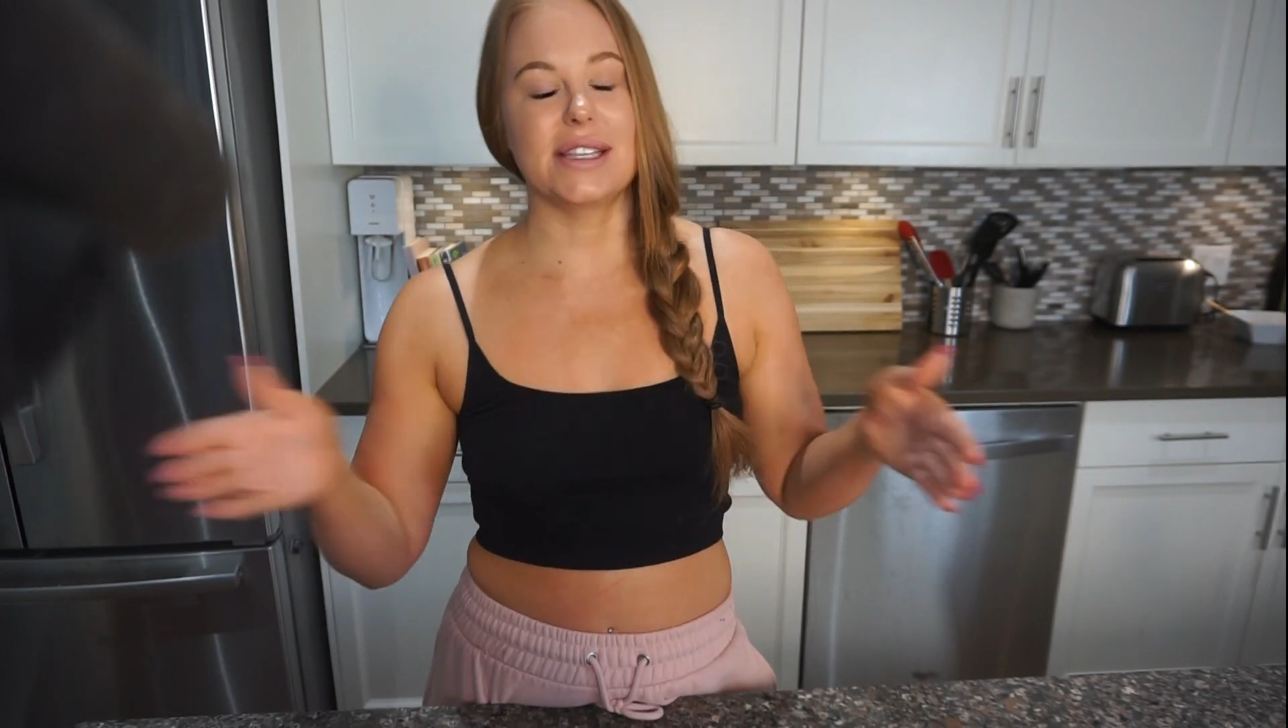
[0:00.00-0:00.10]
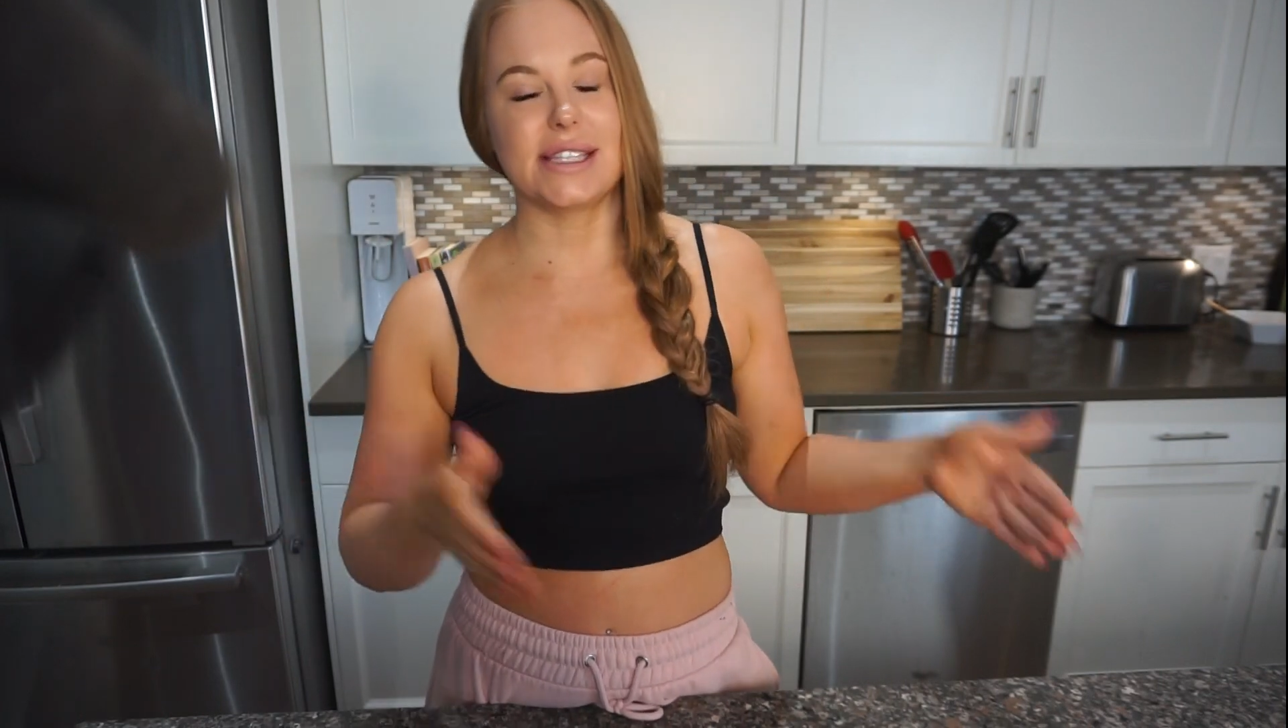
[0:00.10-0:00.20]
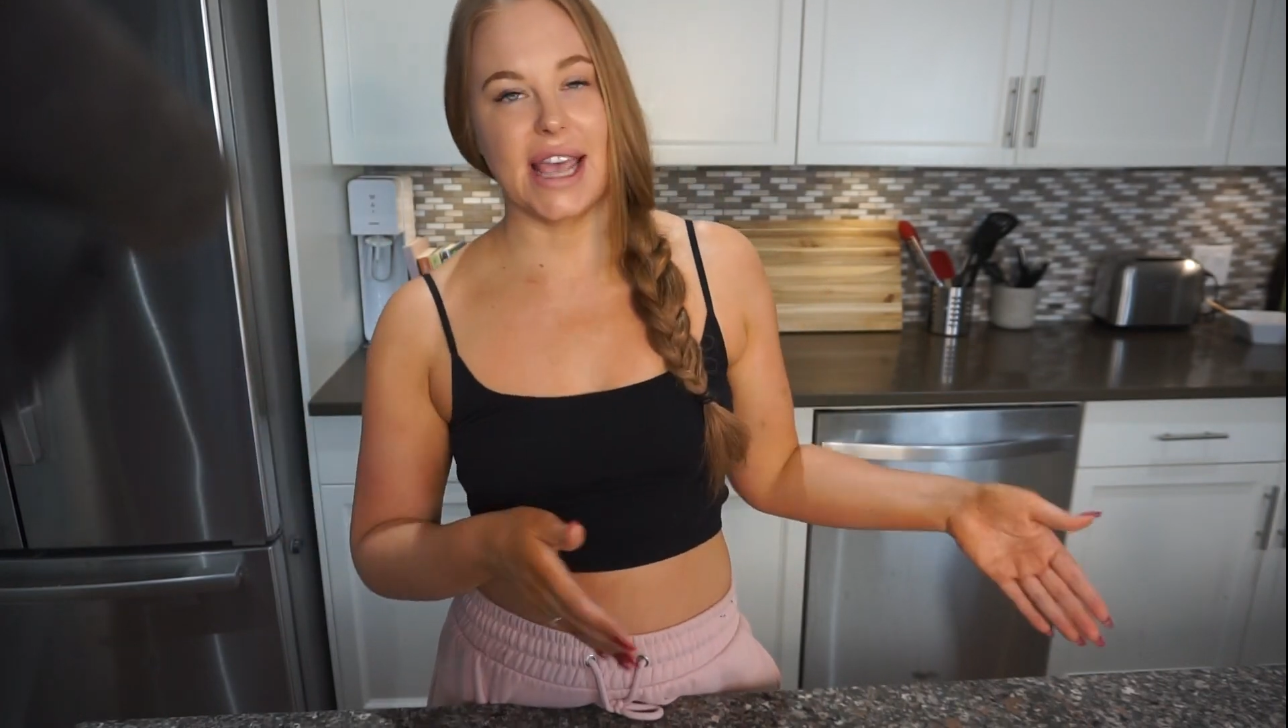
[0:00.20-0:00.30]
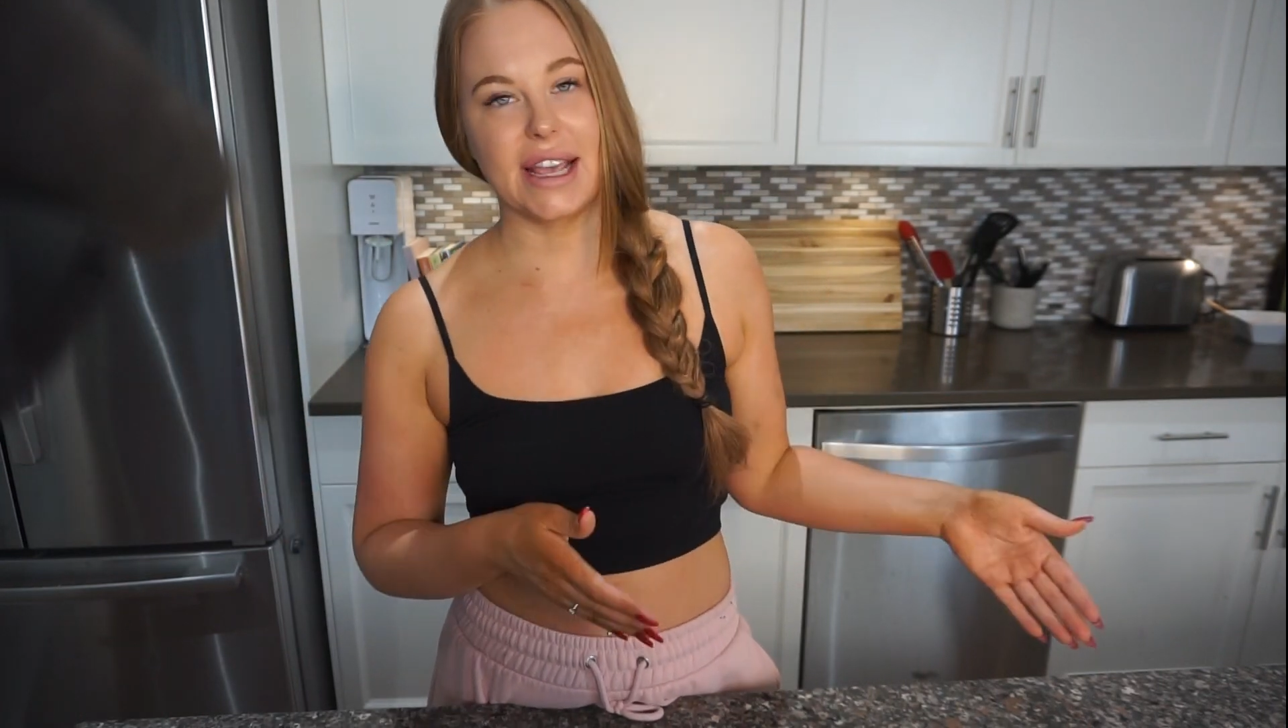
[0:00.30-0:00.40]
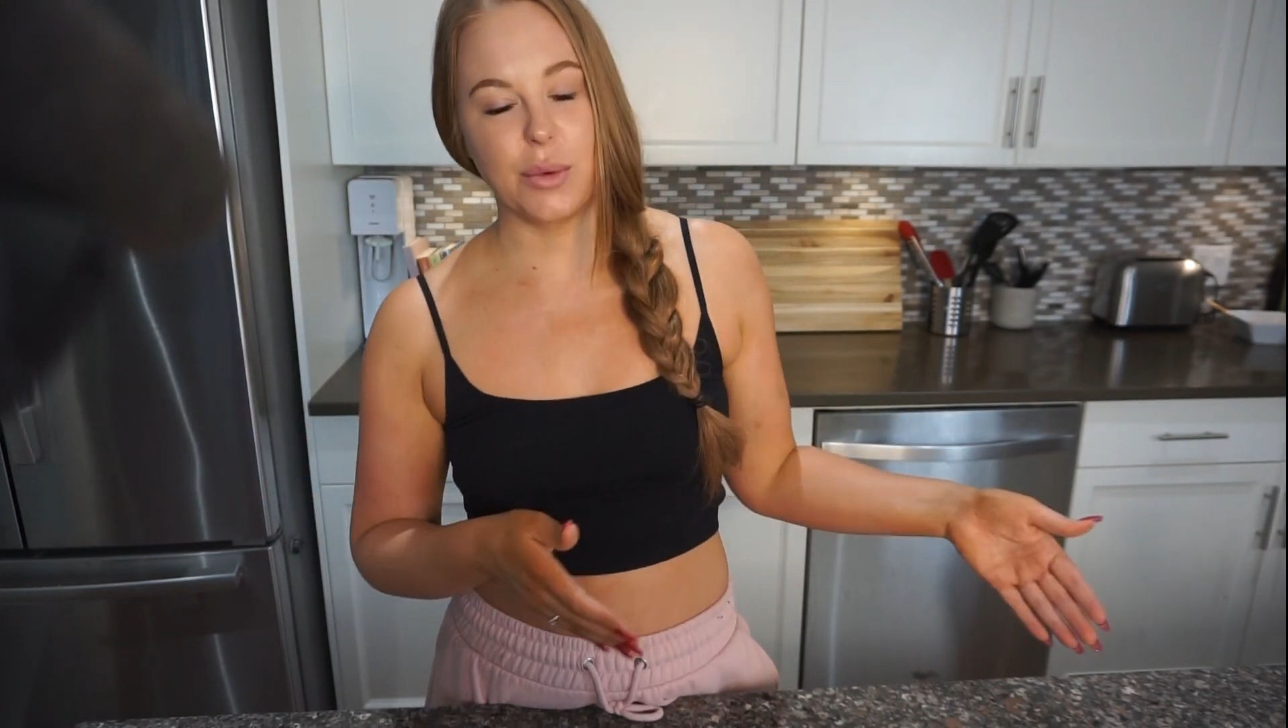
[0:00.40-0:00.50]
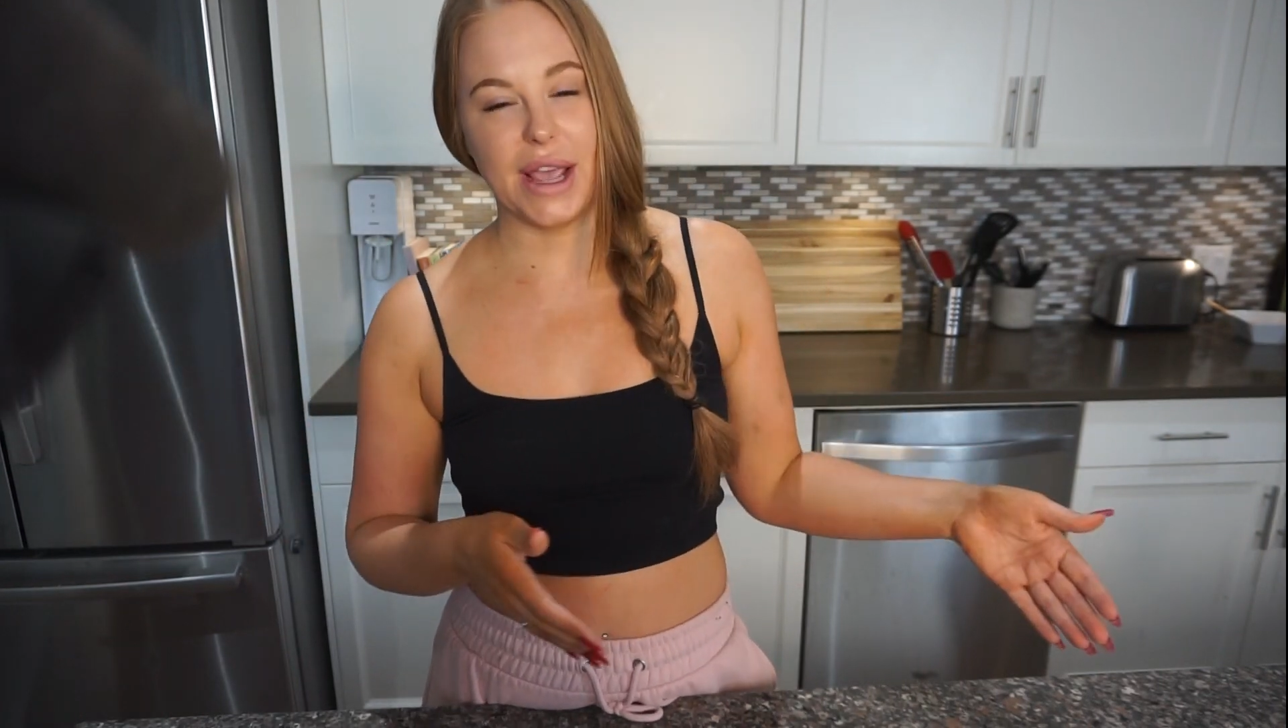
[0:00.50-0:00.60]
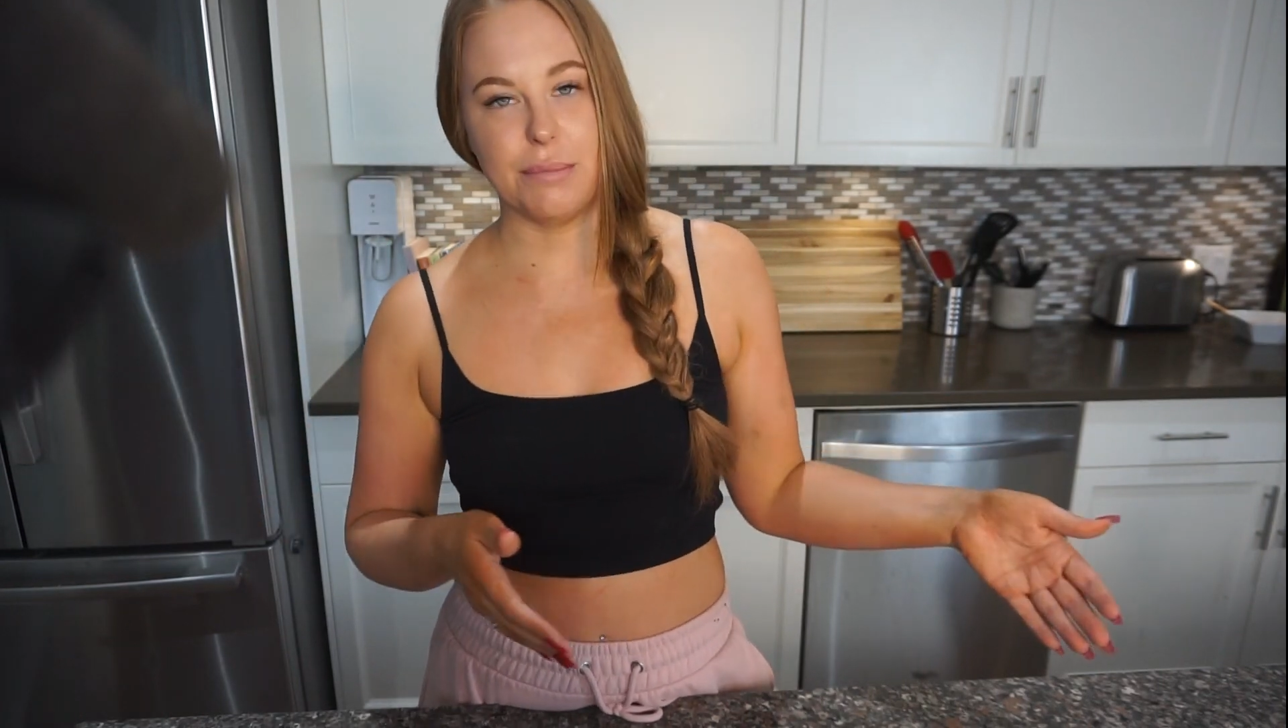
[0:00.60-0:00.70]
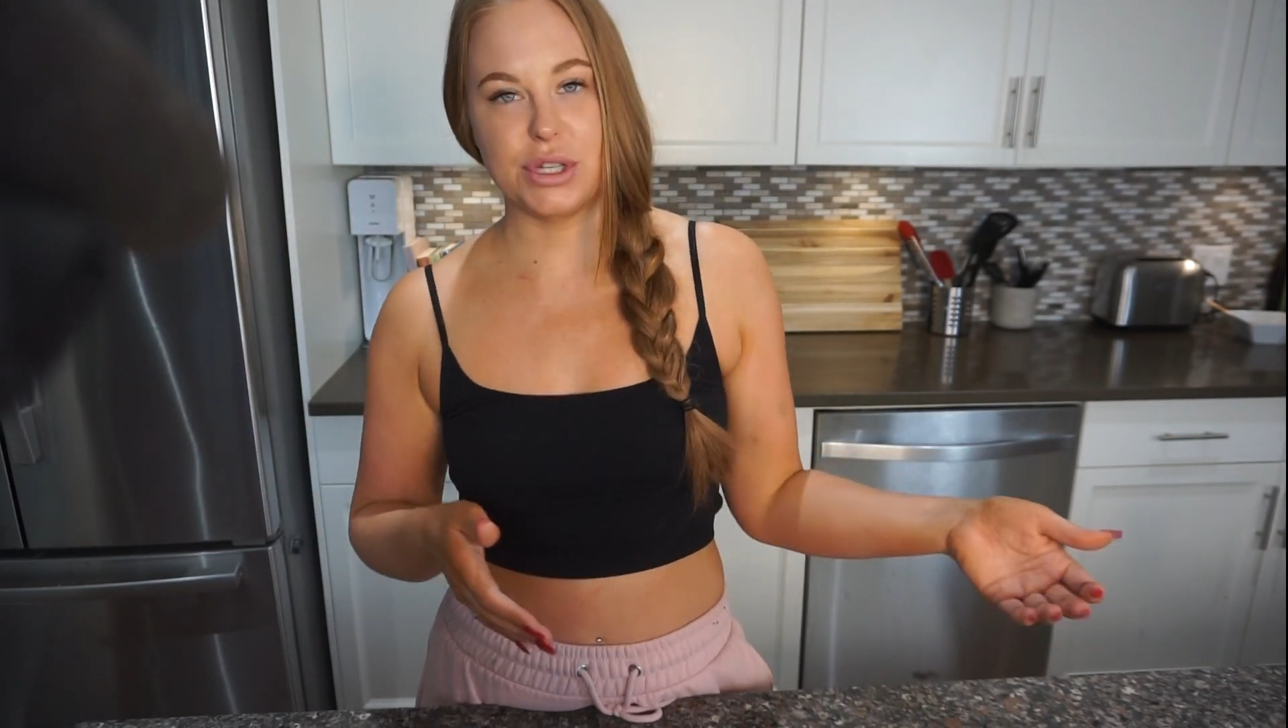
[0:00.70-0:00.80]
segue